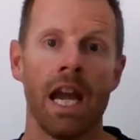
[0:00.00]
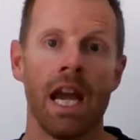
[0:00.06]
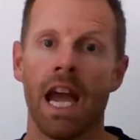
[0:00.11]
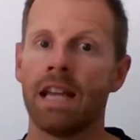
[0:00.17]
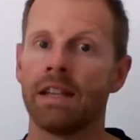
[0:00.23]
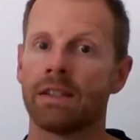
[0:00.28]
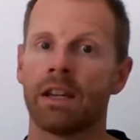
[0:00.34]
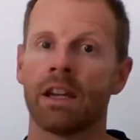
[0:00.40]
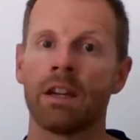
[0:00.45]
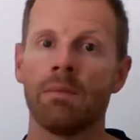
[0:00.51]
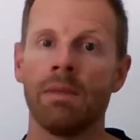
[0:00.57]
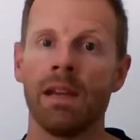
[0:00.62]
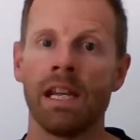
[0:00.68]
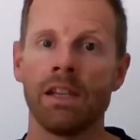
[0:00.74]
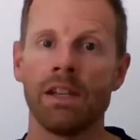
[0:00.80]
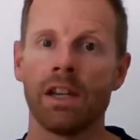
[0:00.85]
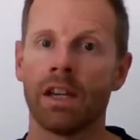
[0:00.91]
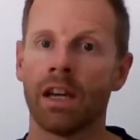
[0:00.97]
It's going to
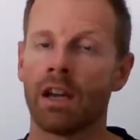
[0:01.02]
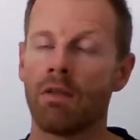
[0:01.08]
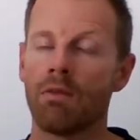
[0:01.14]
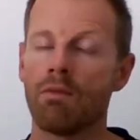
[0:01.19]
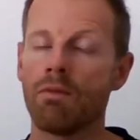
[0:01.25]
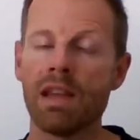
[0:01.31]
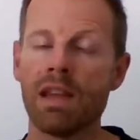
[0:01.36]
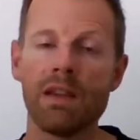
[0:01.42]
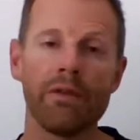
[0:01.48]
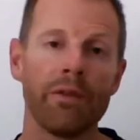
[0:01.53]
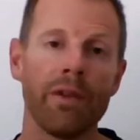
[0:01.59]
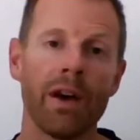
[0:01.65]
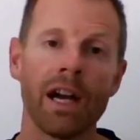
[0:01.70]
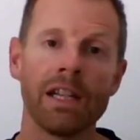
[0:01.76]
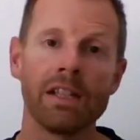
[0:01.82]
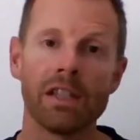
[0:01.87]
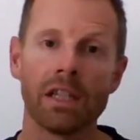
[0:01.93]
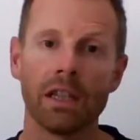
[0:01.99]
mean you're going to
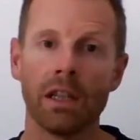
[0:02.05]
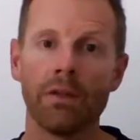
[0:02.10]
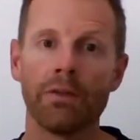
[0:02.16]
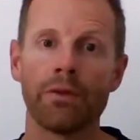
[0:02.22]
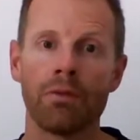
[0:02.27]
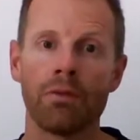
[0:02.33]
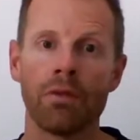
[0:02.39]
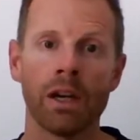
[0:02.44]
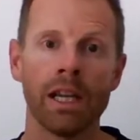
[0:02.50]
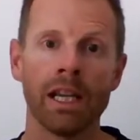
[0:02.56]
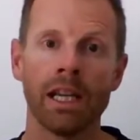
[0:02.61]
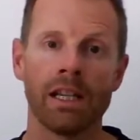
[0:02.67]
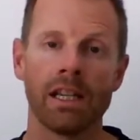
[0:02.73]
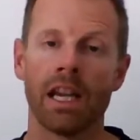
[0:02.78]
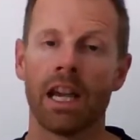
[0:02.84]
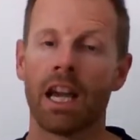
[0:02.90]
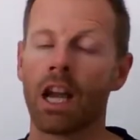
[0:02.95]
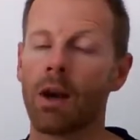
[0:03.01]
re-find your love for running and
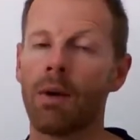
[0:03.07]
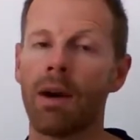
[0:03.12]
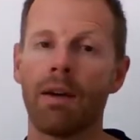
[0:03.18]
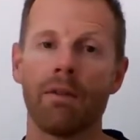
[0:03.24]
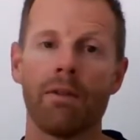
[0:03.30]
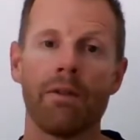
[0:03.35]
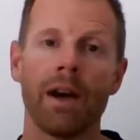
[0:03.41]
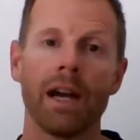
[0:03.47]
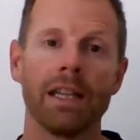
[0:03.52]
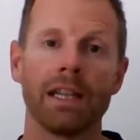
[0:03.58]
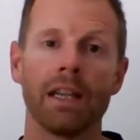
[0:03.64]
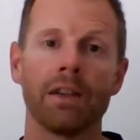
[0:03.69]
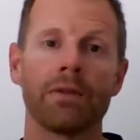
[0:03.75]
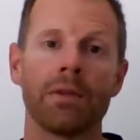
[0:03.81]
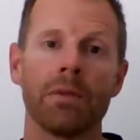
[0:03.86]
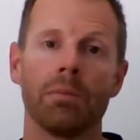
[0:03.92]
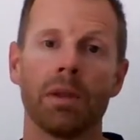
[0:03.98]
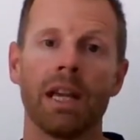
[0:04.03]
you can go out and find
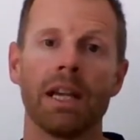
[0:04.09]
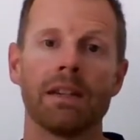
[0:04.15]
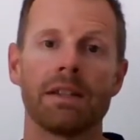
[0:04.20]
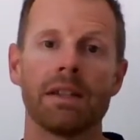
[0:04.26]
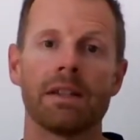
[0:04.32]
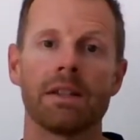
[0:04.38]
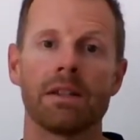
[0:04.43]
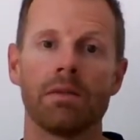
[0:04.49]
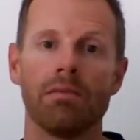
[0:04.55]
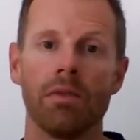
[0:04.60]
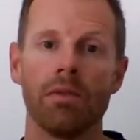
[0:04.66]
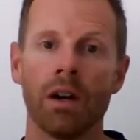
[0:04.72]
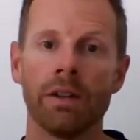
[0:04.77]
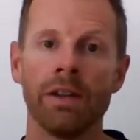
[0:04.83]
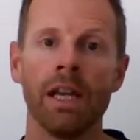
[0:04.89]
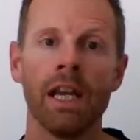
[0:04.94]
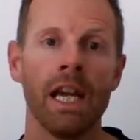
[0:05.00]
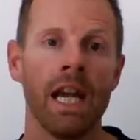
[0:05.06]
different places to
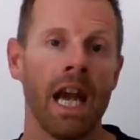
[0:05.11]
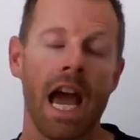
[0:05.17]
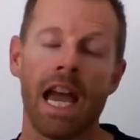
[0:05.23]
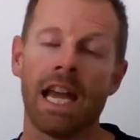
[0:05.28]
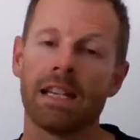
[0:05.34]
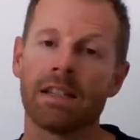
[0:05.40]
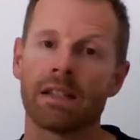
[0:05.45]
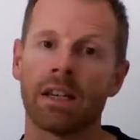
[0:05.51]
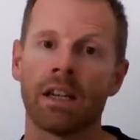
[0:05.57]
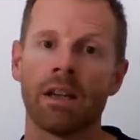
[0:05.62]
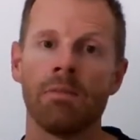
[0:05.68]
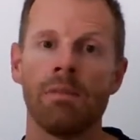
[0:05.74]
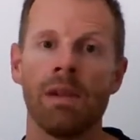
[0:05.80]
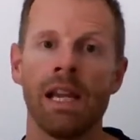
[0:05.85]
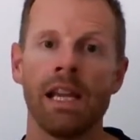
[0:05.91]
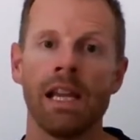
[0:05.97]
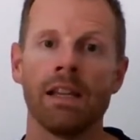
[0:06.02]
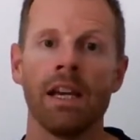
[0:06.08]
run. It's going to
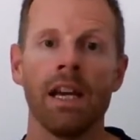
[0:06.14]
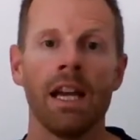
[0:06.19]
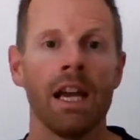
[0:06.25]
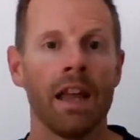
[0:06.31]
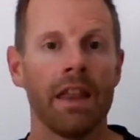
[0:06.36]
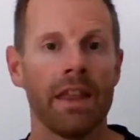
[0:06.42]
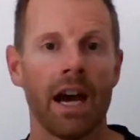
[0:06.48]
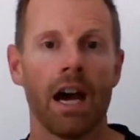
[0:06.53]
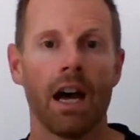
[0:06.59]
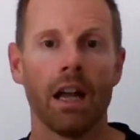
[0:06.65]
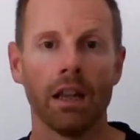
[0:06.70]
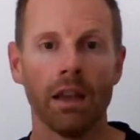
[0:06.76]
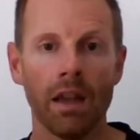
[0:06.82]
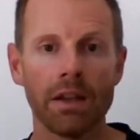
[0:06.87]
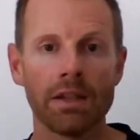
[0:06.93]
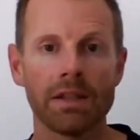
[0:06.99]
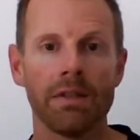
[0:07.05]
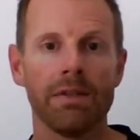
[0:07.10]
mean that a
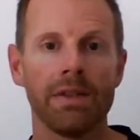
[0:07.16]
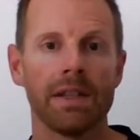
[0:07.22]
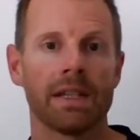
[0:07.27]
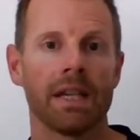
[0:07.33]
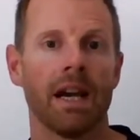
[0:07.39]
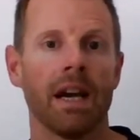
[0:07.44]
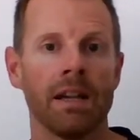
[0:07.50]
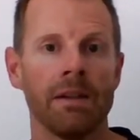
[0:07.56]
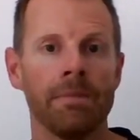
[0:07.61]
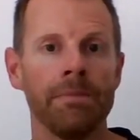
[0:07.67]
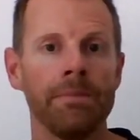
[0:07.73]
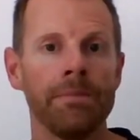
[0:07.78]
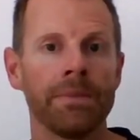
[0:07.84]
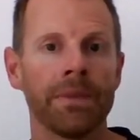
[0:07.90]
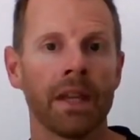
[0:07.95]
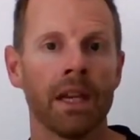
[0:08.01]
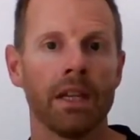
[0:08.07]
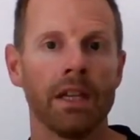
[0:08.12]
lot of the time
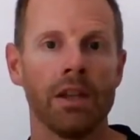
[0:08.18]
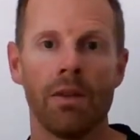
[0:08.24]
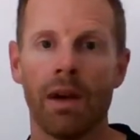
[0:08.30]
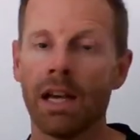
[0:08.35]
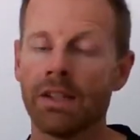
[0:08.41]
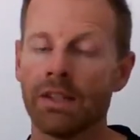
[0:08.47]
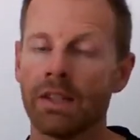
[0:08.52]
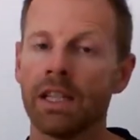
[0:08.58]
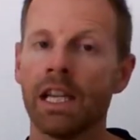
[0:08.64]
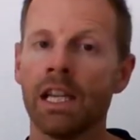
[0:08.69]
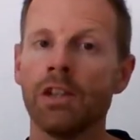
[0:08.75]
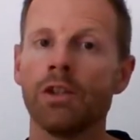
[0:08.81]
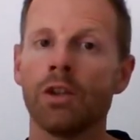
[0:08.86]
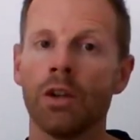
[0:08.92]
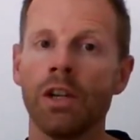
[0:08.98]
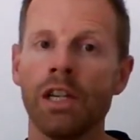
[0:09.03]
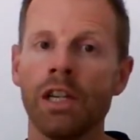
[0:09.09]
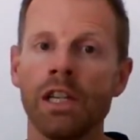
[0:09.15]
you're actually
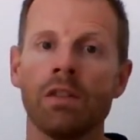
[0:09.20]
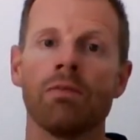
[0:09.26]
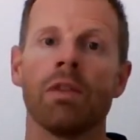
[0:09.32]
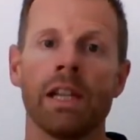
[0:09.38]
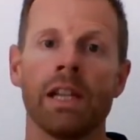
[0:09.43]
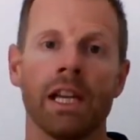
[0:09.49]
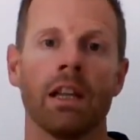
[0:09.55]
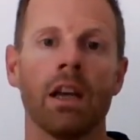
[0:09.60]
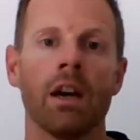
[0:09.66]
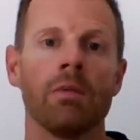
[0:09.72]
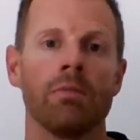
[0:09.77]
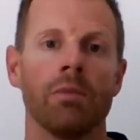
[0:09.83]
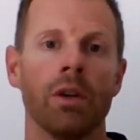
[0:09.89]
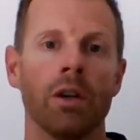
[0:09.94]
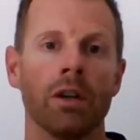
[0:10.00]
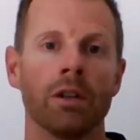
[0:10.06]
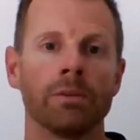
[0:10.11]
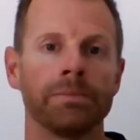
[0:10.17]
enjoying your running a lot
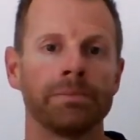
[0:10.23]
more.